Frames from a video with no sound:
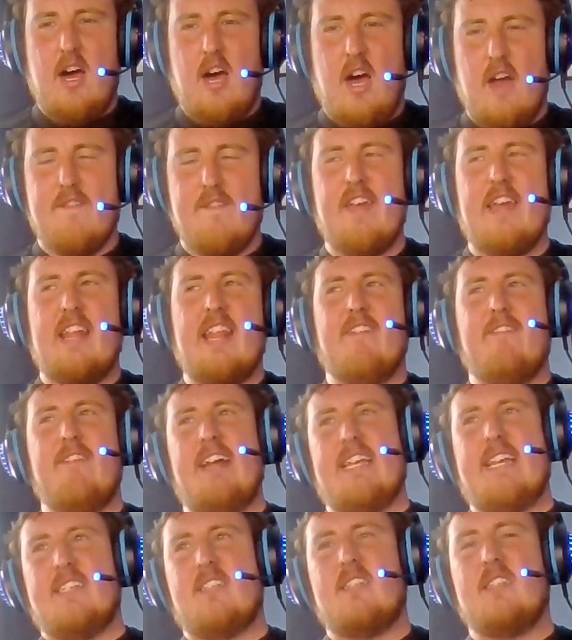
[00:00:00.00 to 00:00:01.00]
I think there
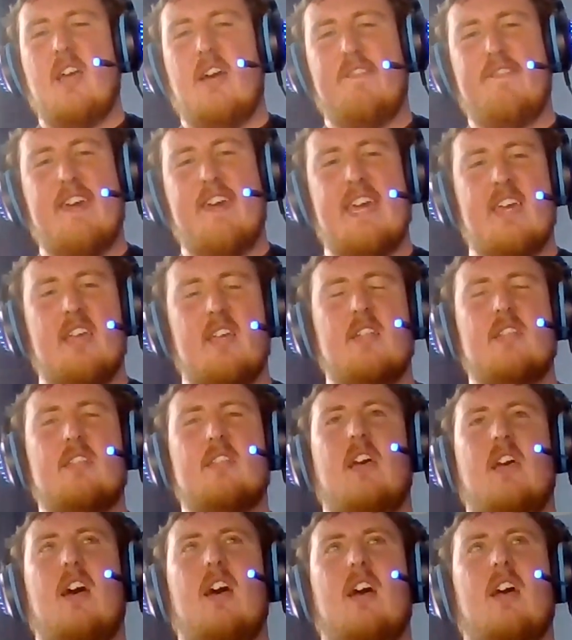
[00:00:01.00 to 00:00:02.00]
is. I think
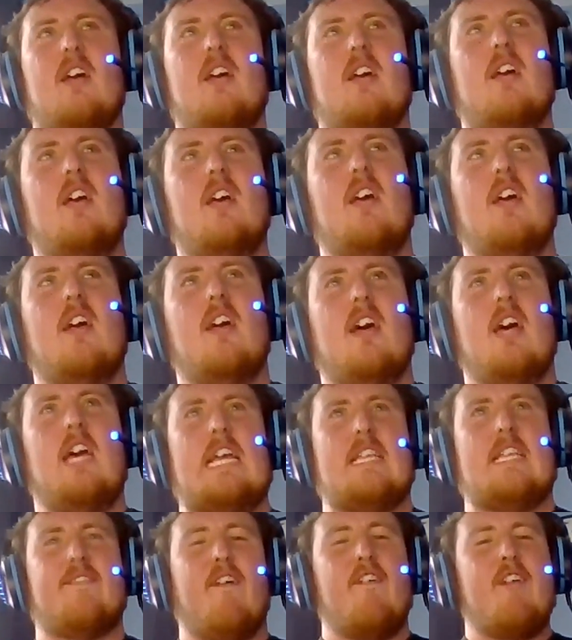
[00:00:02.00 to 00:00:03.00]
that
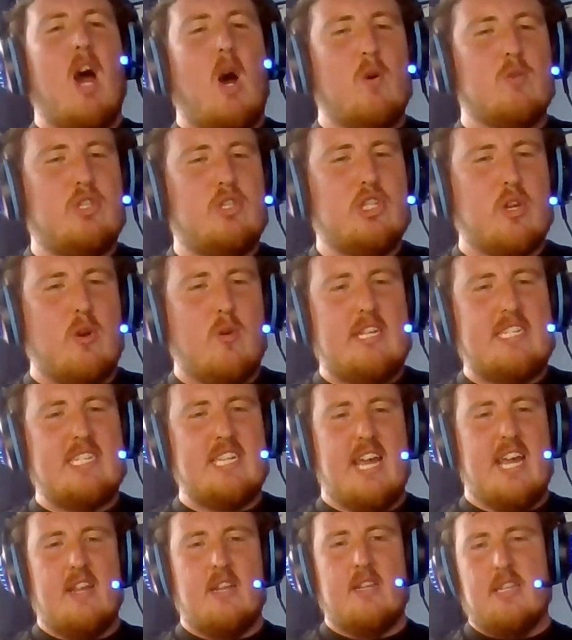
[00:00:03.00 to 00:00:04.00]
it's very old school, isn't
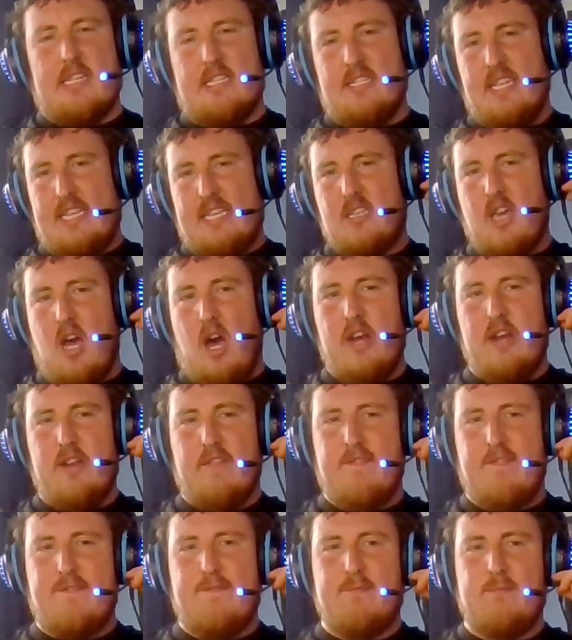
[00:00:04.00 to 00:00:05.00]
it? This kind
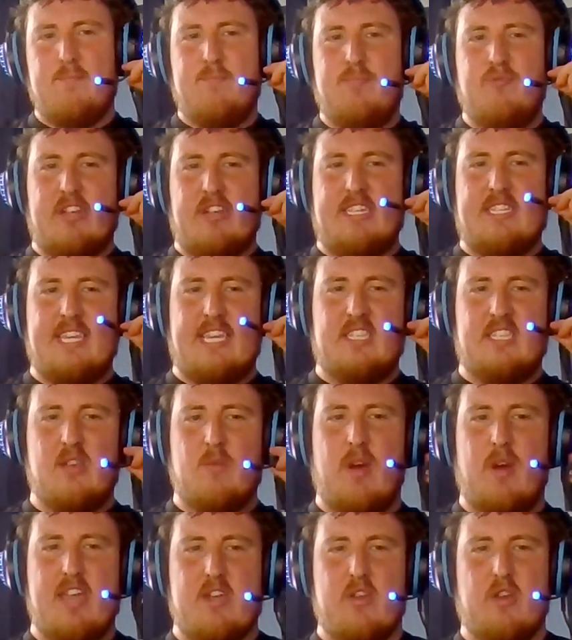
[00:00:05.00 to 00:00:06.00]
of
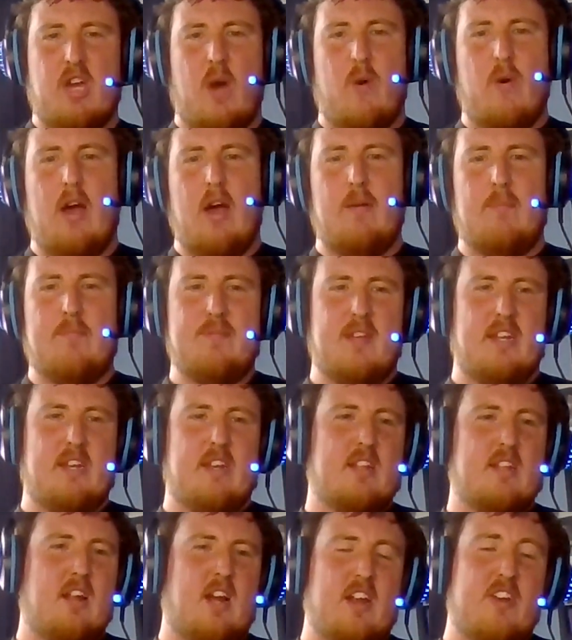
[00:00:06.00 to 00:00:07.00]
pre-season where you go up
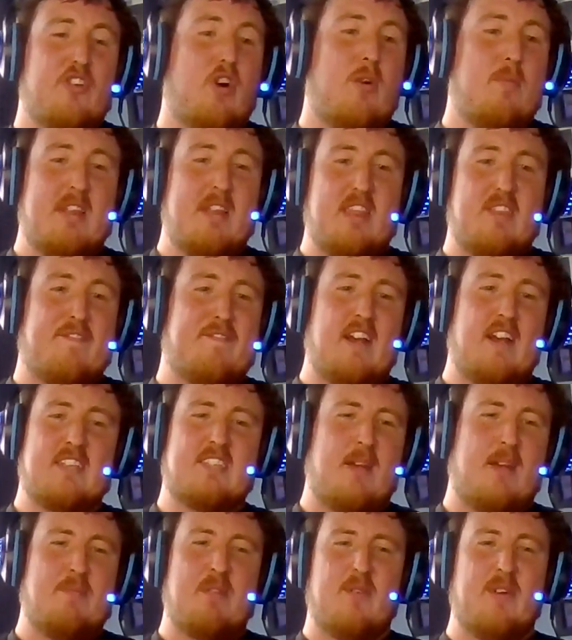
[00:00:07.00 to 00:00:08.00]
and normally the first
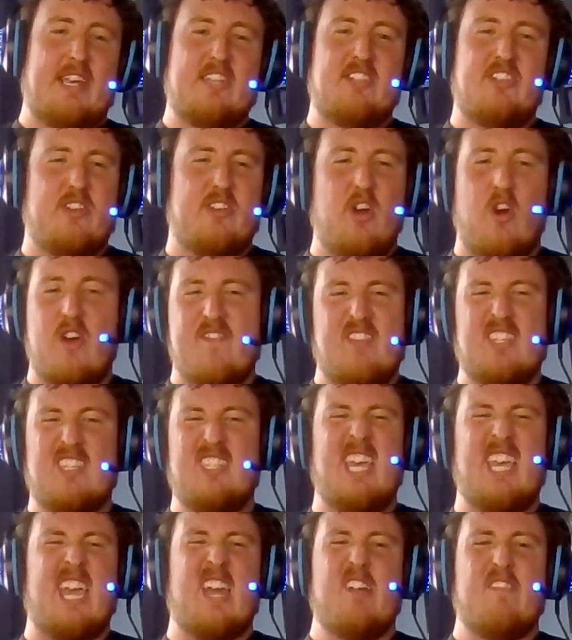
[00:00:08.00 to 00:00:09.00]
couple of weeks you're not even
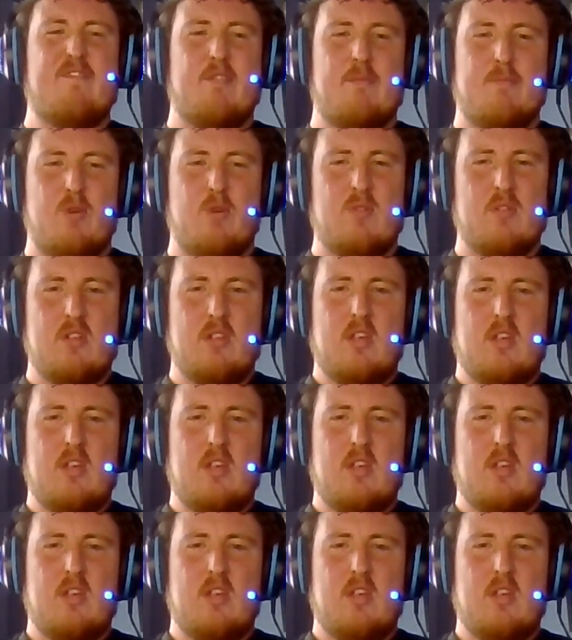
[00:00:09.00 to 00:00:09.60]
seeing a football.